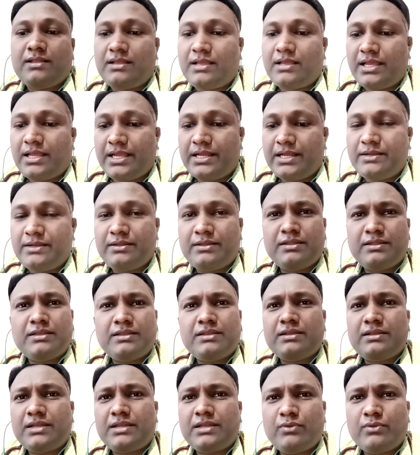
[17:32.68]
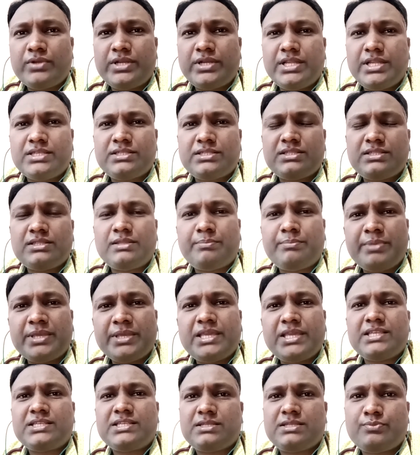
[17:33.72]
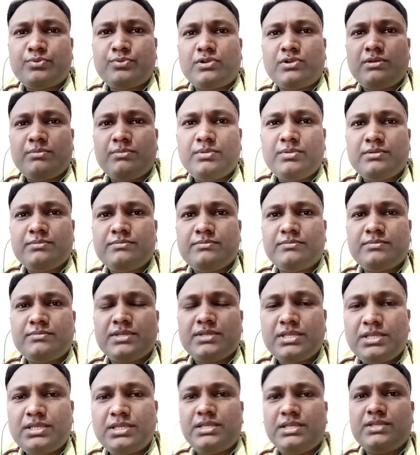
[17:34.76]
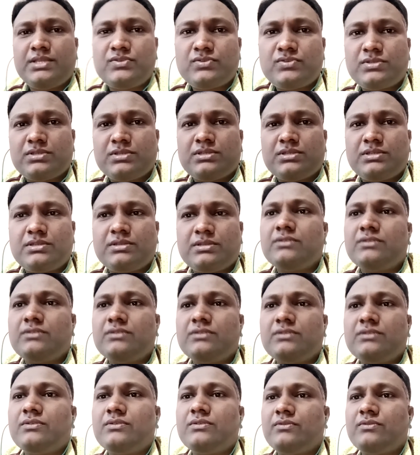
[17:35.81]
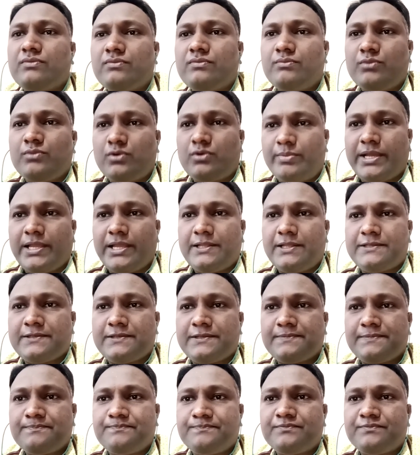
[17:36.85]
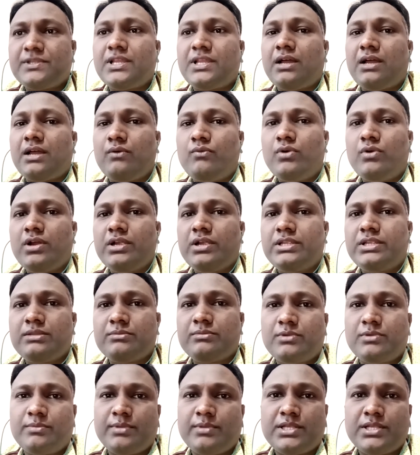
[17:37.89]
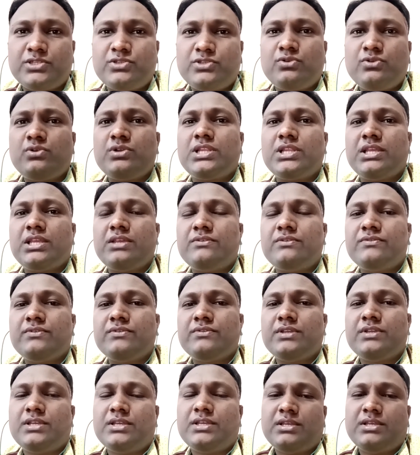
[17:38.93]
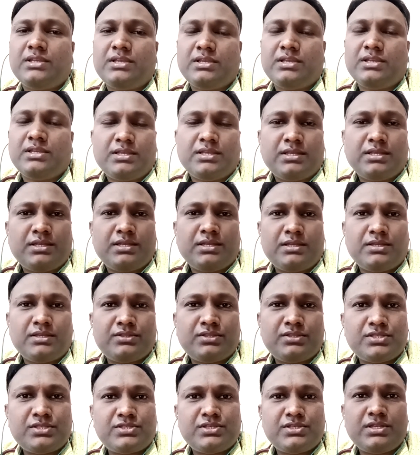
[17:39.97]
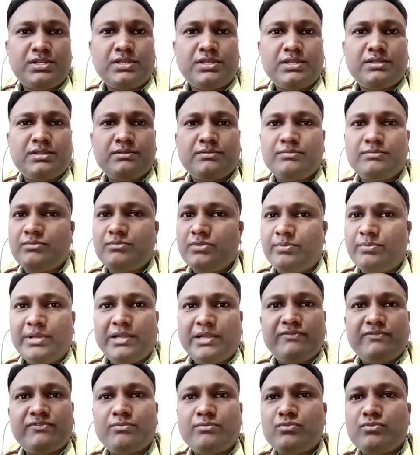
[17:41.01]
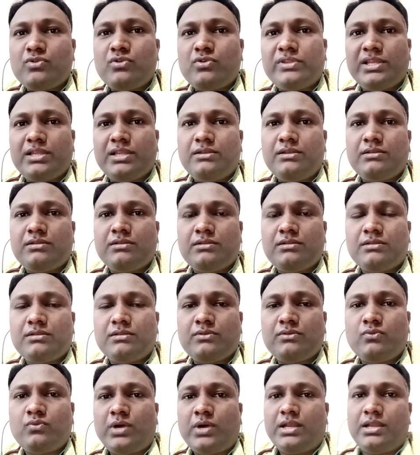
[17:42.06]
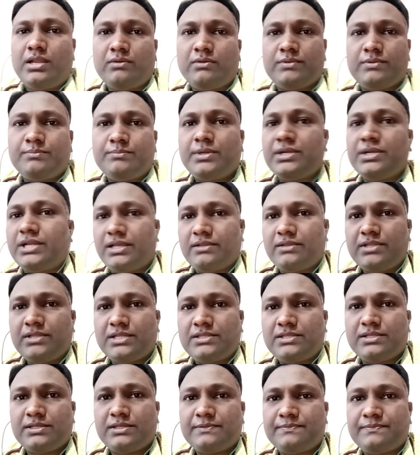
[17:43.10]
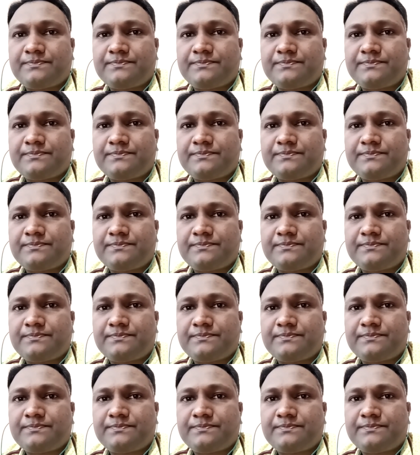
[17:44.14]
and nowadays the biggest problem is mobiles. Avoid the mobile. Don't give the children mobile for more than 1 hour per day. That's it,